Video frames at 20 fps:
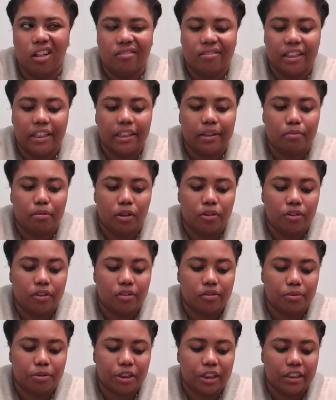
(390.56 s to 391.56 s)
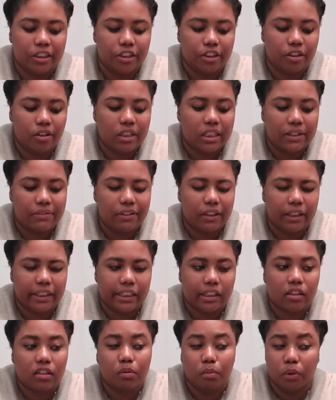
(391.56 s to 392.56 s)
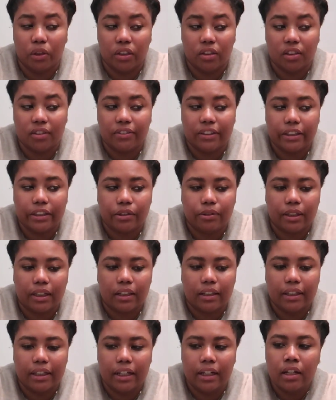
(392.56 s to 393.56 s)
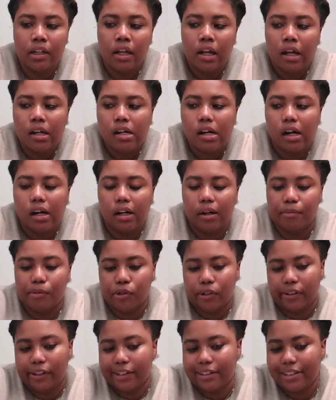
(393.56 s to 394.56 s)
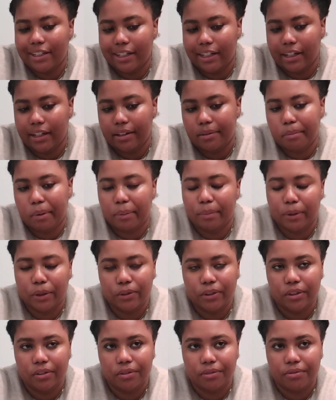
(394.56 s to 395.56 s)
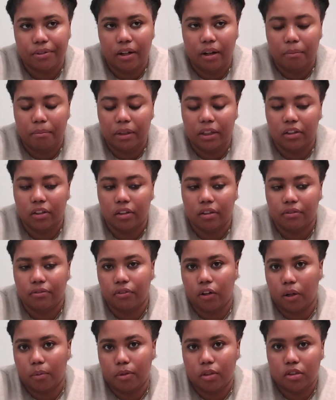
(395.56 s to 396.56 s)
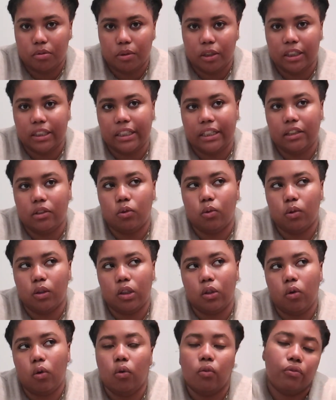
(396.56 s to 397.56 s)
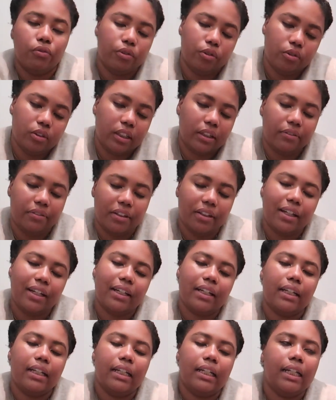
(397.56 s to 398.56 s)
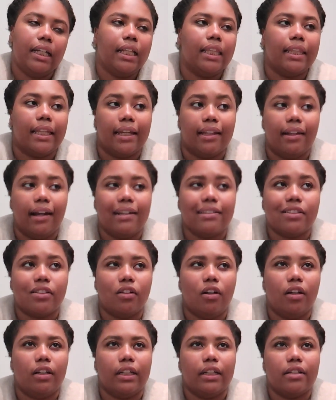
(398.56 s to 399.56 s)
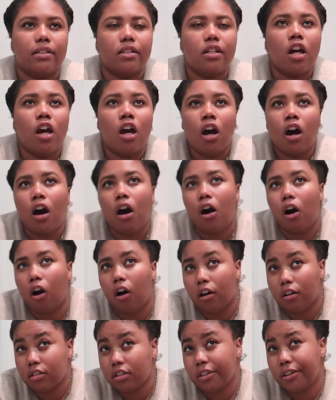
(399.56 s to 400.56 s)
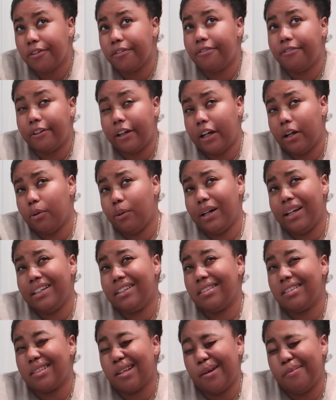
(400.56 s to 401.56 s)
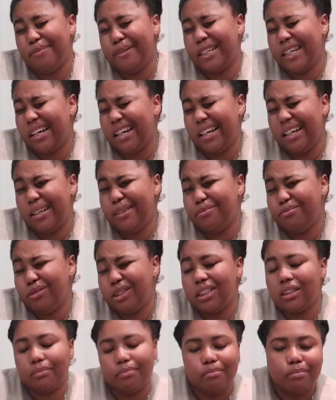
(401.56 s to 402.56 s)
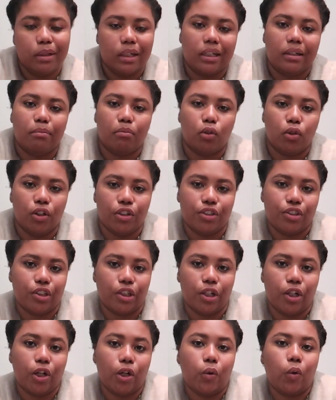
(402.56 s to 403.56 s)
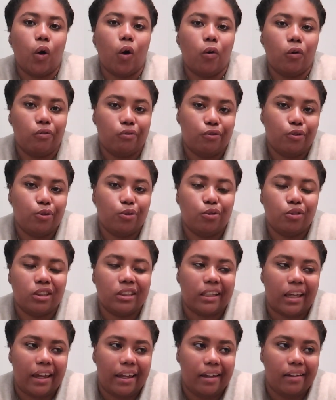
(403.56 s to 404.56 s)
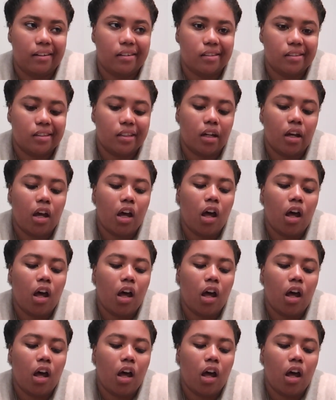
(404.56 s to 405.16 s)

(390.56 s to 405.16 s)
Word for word: love getting produce from Trader Joe's. I feel like it spoils very quickly. Um, so I like to get my produce from either the Farmer's Market or Whole Foods. I feel like they last longest. Also Fairway sometimes, but more so Whole Foods and